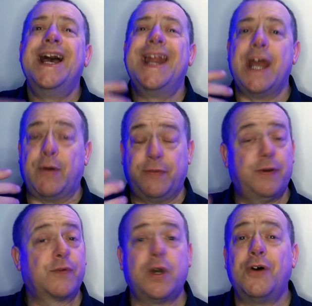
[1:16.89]
Now, if
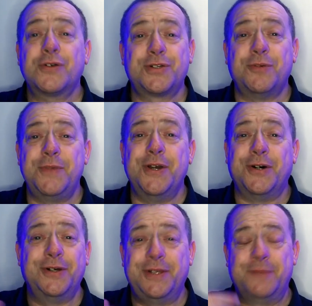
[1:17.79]
I've cocked up your, the